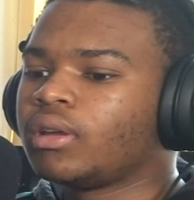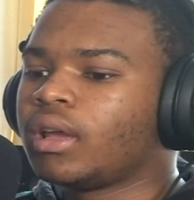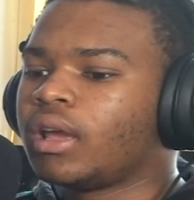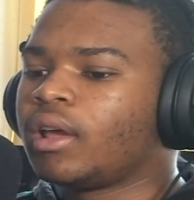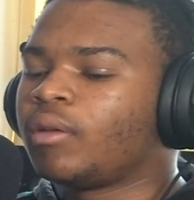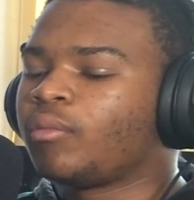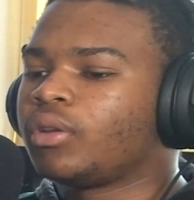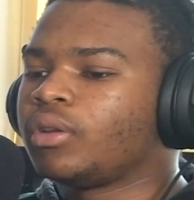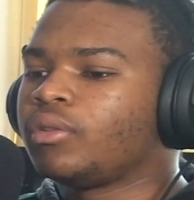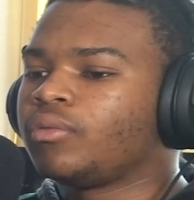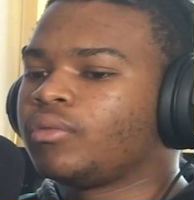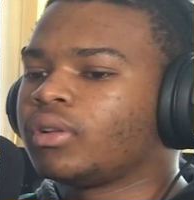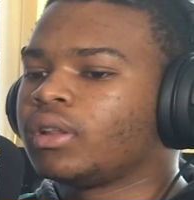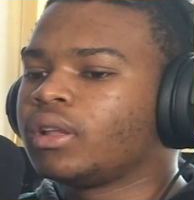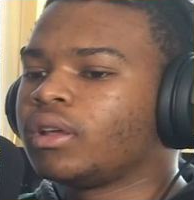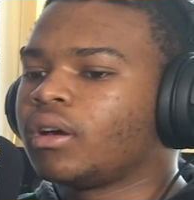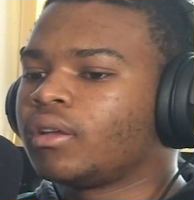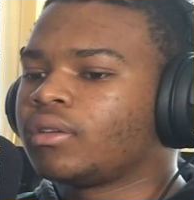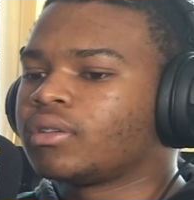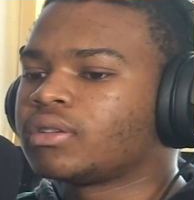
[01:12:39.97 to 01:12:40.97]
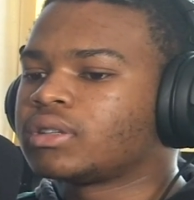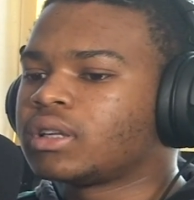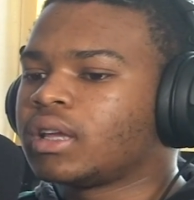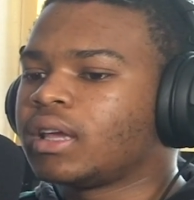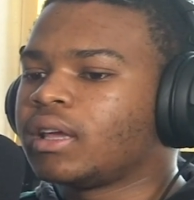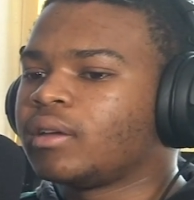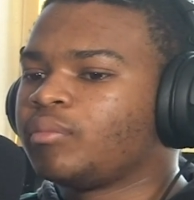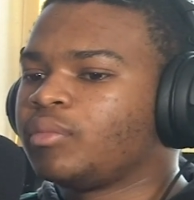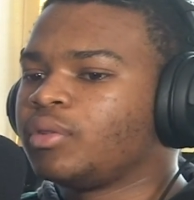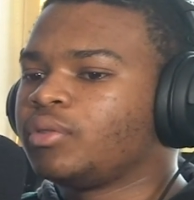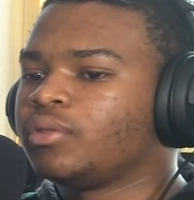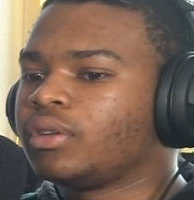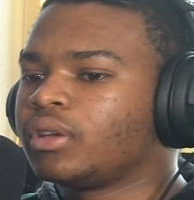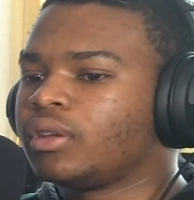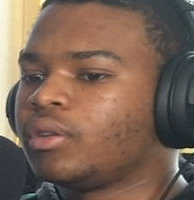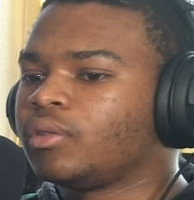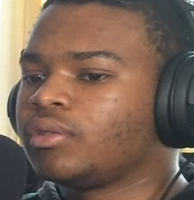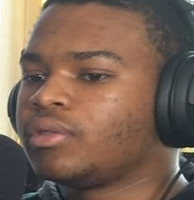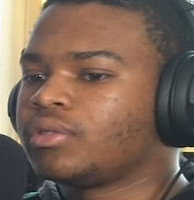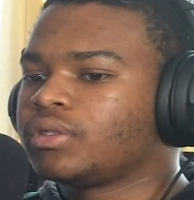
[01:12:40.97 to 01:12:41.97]
And when you really understand
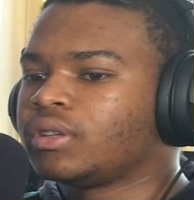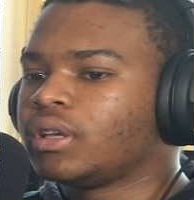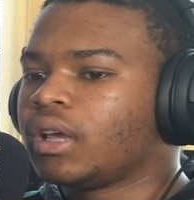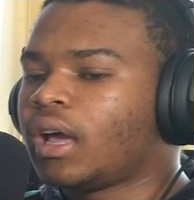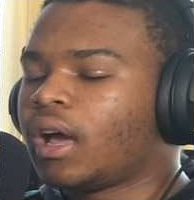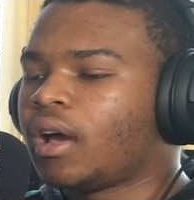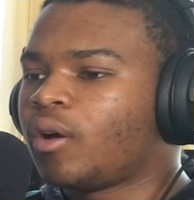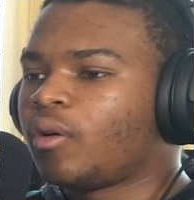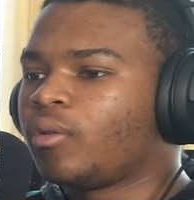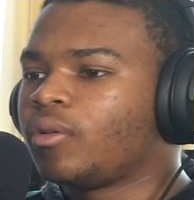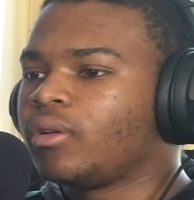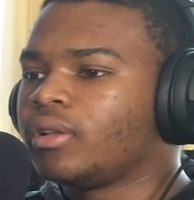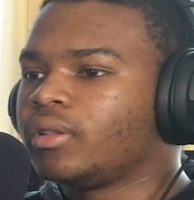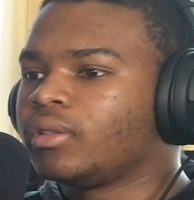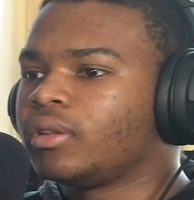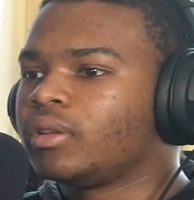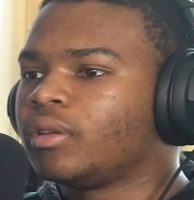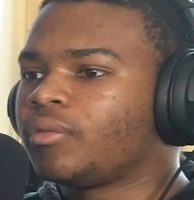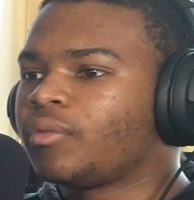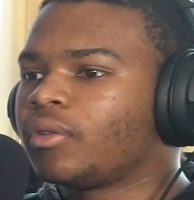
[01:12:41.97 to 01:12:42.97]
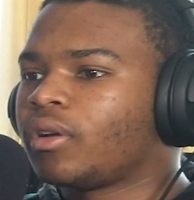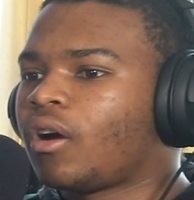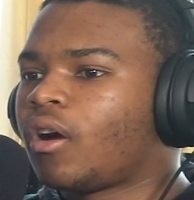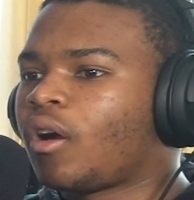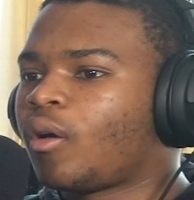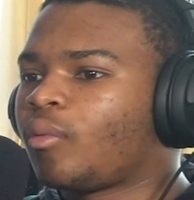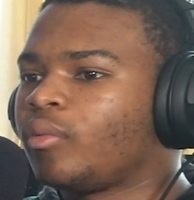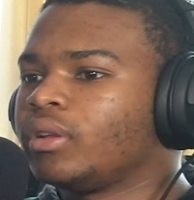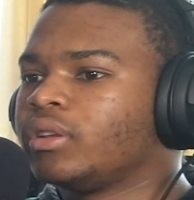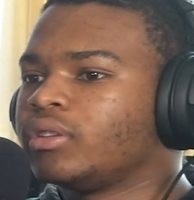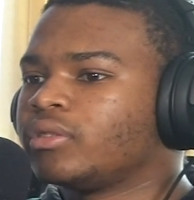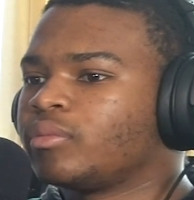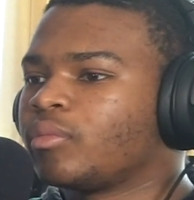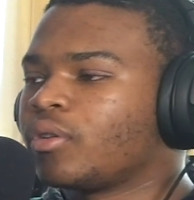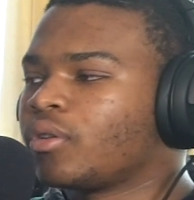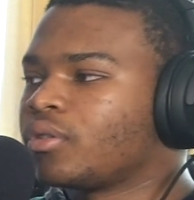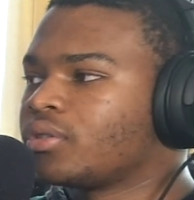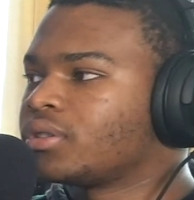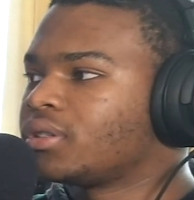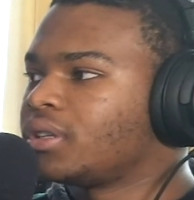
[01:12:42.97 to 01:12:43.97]
music, you can see how the different harmonies
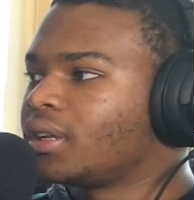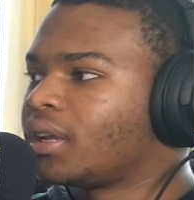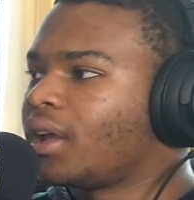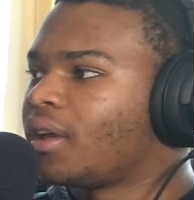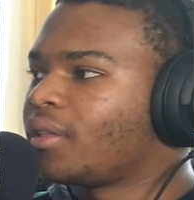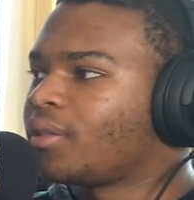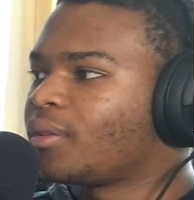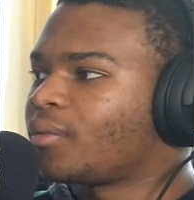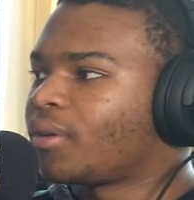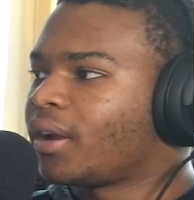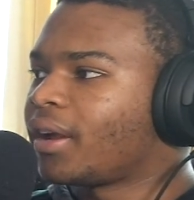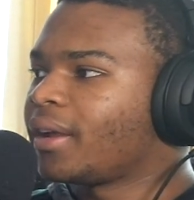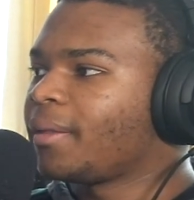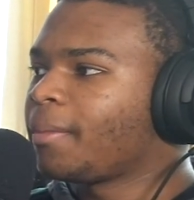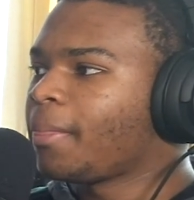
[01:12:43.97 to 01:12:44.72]
merge together, right?